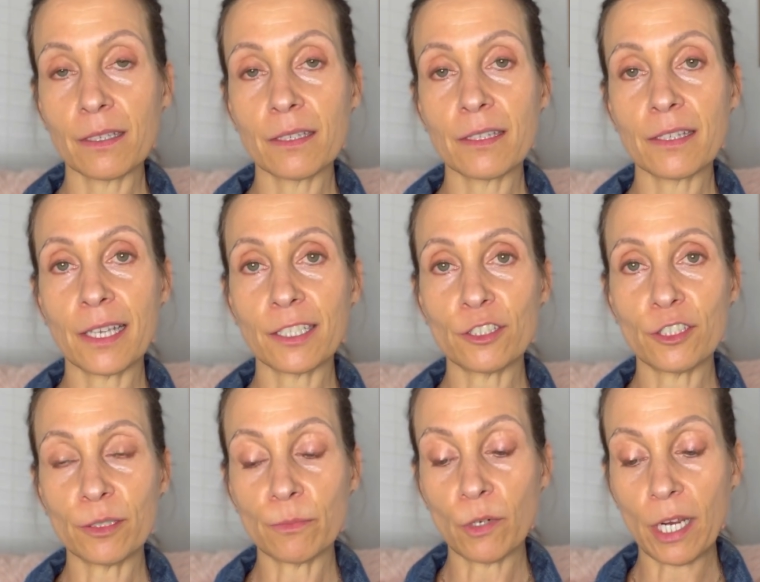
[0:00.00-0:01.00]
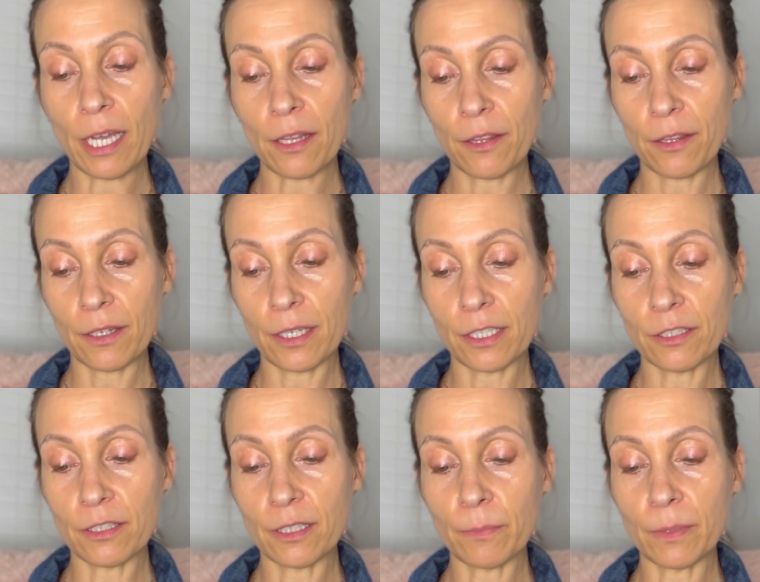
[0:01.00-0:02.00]
Send your breath
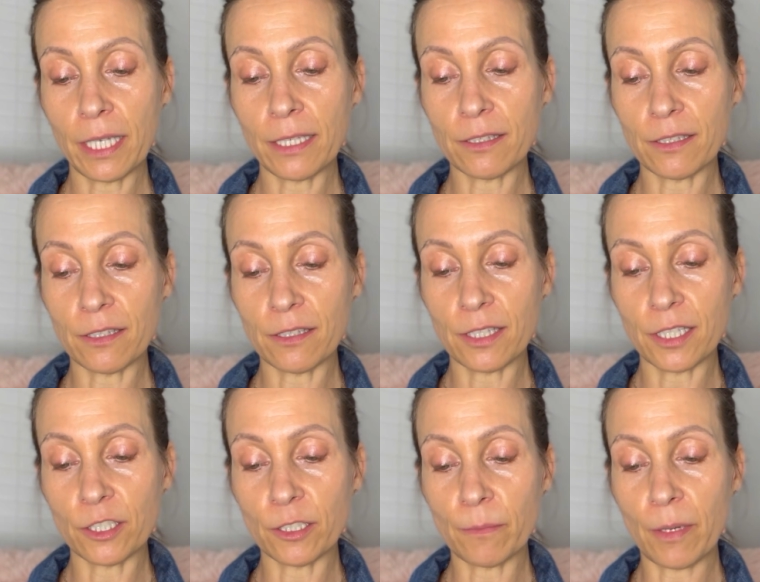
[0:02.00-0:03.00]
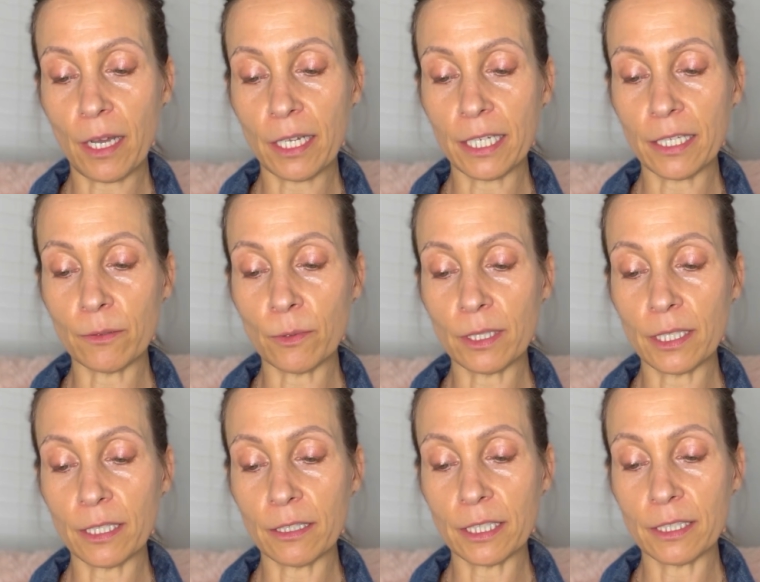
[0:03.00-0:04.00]
into the places in your body where
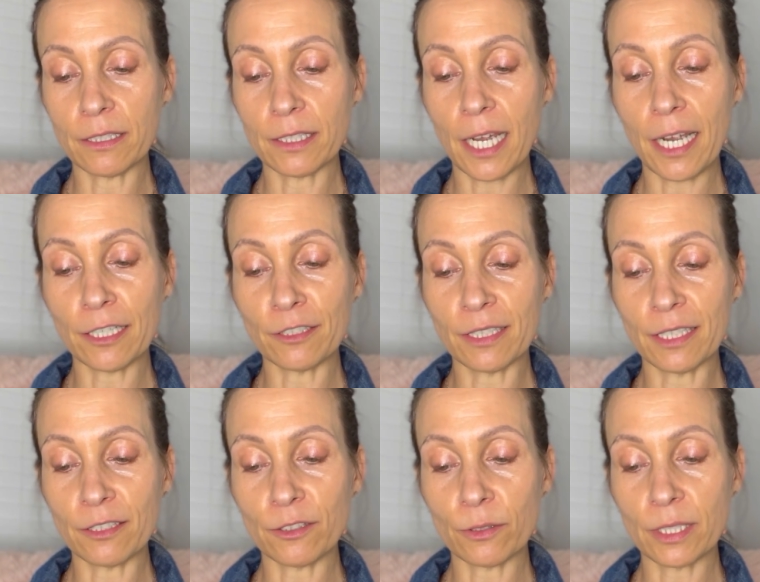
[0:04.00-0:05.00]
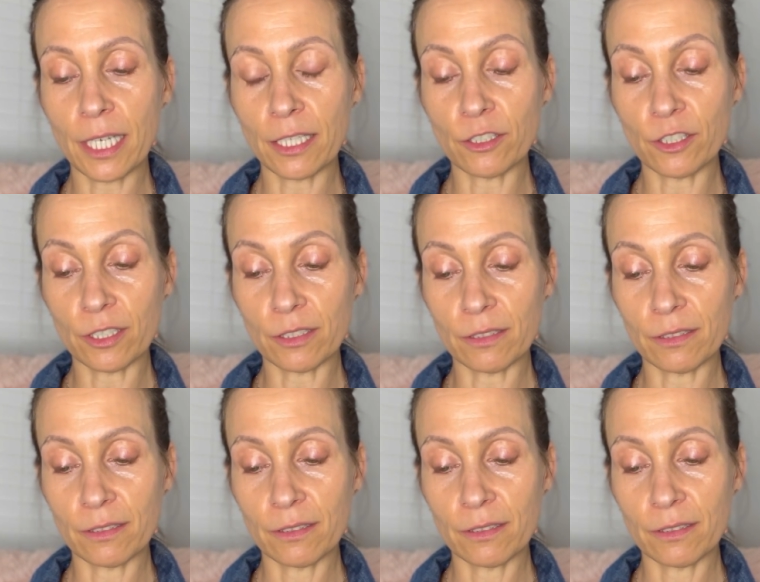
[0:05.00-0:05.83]
there is tiredness or tension,